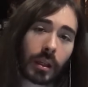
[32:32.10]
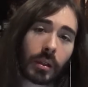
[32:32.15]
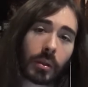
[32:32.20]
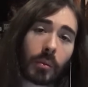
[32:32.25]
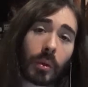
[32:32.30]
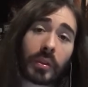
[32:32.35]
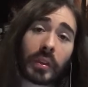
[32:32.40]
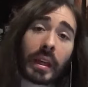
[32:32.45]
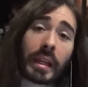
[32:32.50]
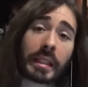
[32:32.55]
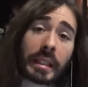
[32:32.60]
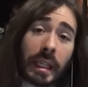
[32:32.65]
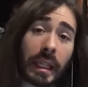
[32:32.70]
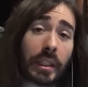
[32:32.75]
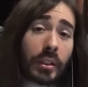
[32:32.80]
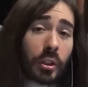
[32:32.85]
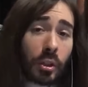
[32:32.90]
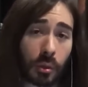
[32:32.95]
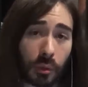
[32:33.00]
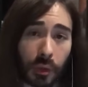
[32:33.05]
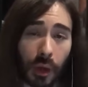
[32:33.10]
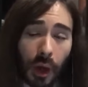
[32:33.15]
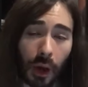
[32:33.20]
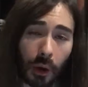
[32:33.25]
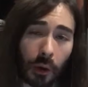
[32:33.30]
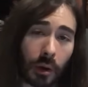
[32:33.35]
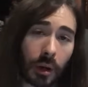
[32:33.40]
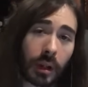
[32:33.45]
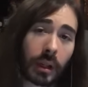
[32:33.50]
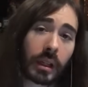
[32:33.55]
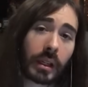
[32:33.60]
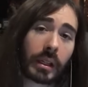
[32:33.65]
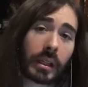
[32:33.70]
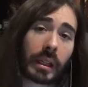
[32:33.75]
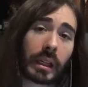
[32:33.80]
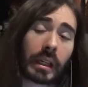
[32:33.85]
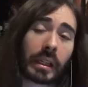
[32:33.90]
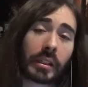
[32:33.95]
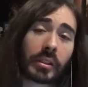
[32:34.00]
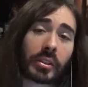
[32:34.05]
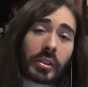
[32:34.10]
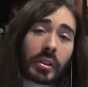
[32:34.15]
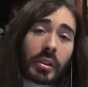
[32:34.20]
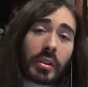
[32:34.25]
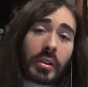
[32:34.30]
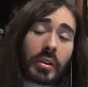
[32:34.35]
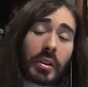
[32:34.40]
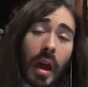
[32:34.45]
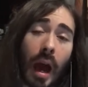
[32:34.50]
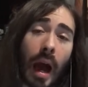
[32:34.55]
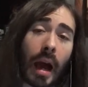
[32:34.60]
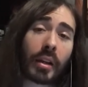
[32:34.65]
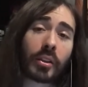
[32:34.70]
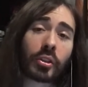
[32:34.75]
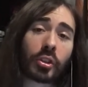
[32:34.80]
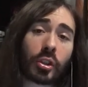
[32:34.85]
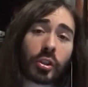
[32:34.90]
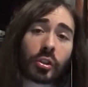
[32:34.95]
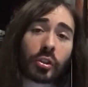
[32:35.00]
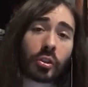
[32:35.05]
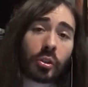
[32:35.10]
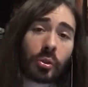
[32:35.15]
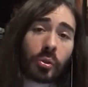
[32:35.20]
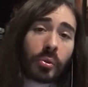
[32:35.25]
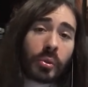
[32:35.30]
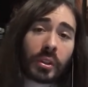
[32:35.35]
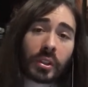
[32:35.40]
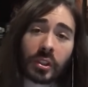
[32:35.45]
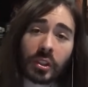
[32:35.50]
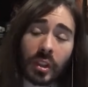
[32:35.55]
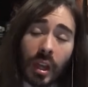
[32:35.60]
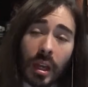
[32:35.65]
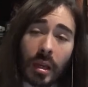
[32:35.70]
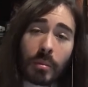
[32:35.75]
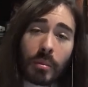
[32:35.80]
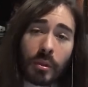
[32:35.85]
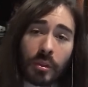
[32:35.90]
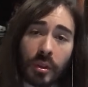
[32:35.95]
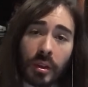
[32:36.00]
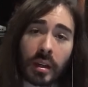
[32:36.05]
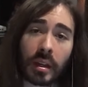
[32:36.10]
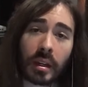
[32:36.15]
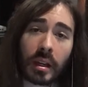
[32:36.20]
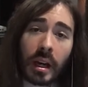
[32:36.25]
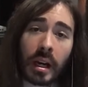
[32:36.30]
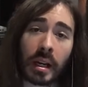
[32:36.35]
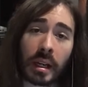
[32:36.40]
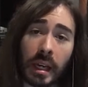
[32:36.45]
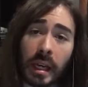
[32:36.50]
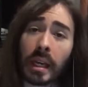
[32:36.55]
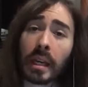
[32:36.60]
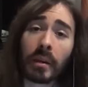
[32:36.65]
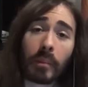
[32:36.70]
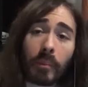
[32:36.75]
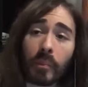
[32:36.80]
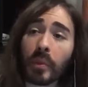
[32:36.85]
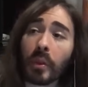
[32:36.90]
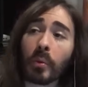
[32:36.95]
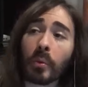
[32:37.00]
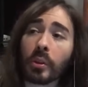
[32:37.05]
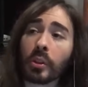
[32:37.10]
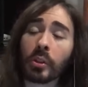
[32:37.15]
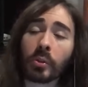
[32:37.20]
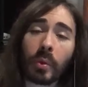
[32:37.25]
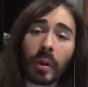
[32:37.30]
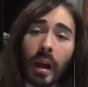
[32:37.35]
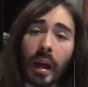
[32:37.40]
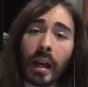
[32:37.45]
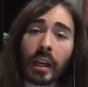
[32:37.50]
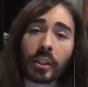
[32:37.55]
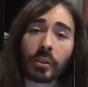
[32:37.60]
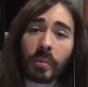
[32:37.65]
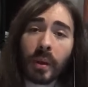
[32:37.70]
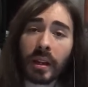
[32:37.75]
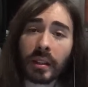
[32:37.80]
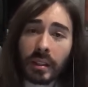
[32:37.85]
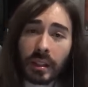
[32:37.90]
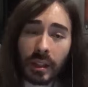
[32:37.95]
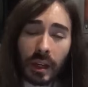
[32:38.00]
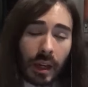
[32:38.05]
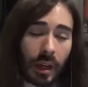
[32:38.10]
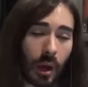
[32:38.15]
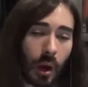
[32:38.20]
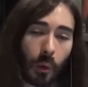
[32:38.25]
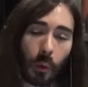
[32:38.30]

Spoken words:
What they did do, though, is not just do the same thing again, which is what I expected.